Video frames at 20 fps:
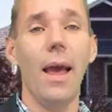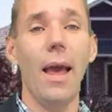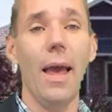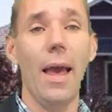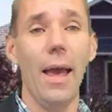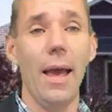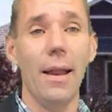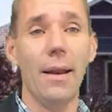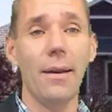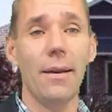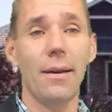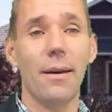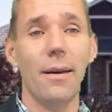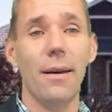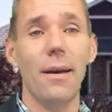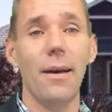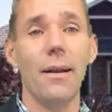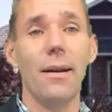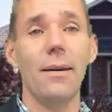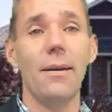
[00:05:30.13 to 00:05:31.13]
And
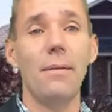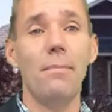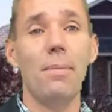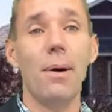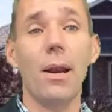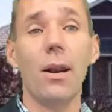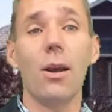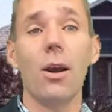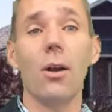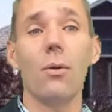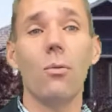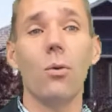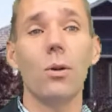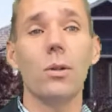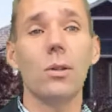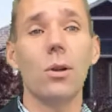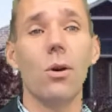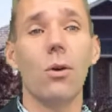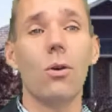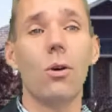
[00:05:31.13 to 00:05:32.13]
depending on what
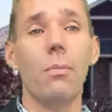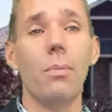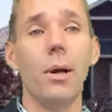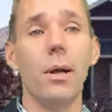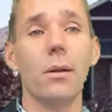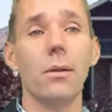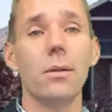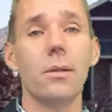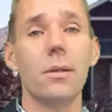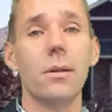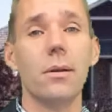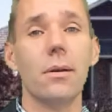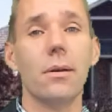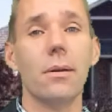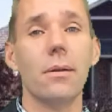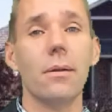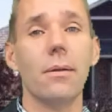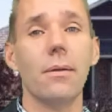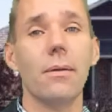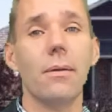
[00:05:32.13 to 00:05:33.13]
Slokker builds,
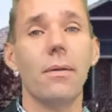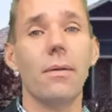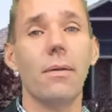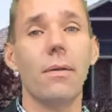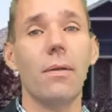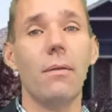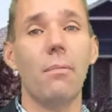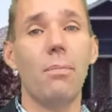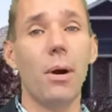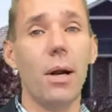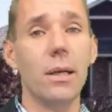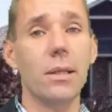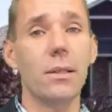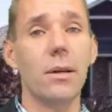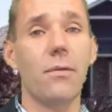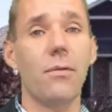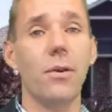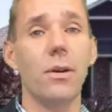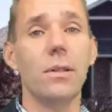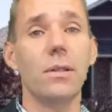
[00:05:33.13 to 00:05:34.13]
the price
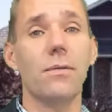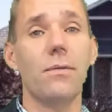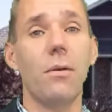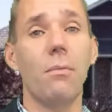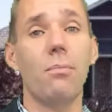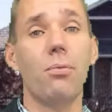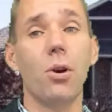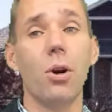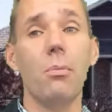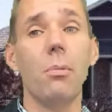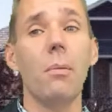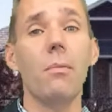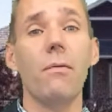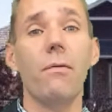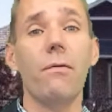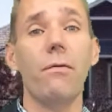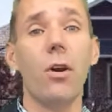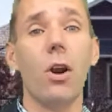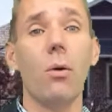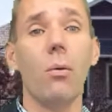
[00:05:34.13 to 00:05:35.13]
difference from premium
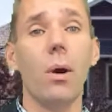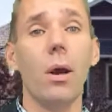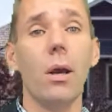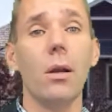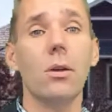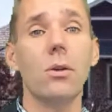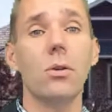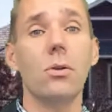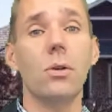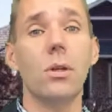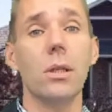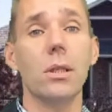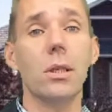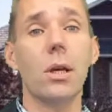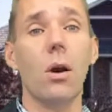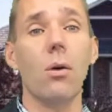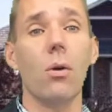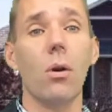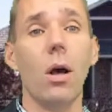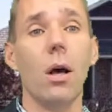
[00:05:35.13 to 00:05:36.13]
fairway to
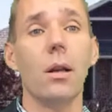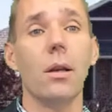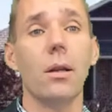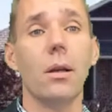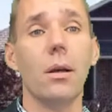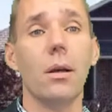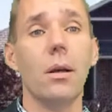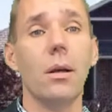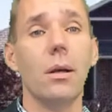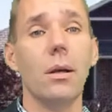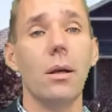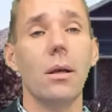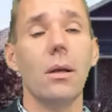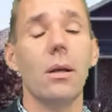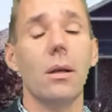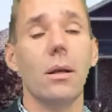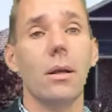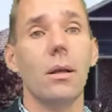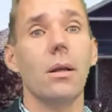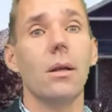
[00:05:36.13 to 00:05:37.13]
discount lot,
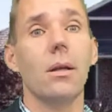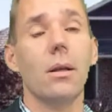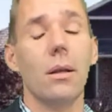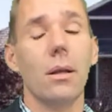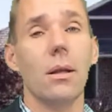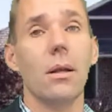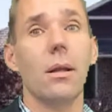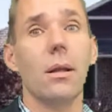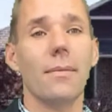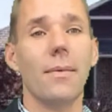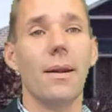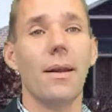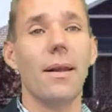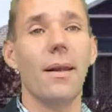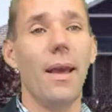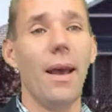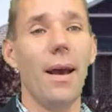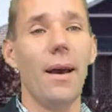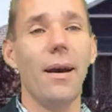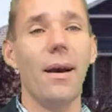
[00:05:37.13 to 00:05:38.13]

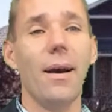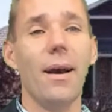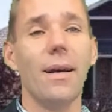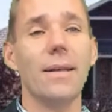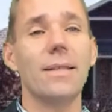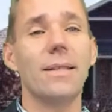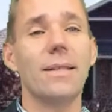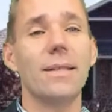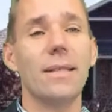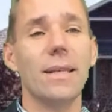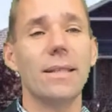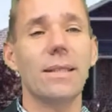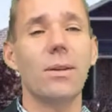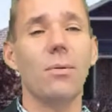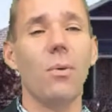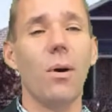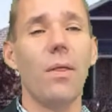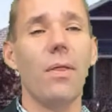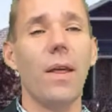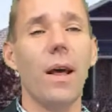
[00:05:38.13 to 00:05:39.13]
yeah, a
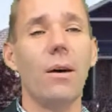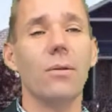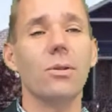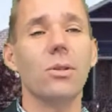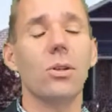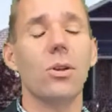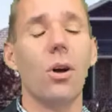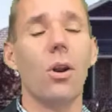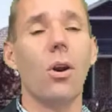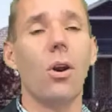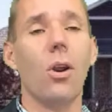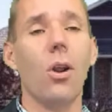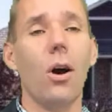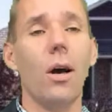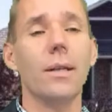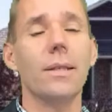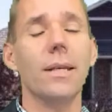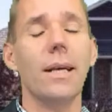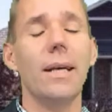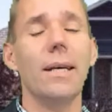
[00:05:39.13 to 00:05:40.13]
$61,000
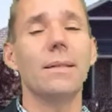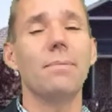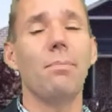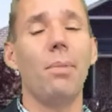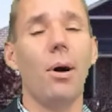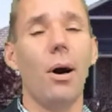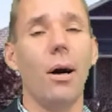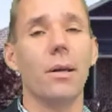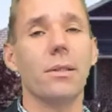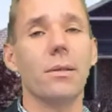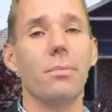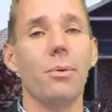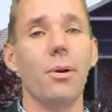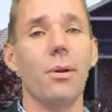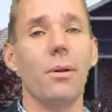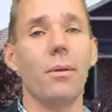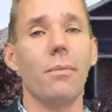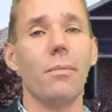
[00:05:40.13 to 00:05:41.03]
loss is possible.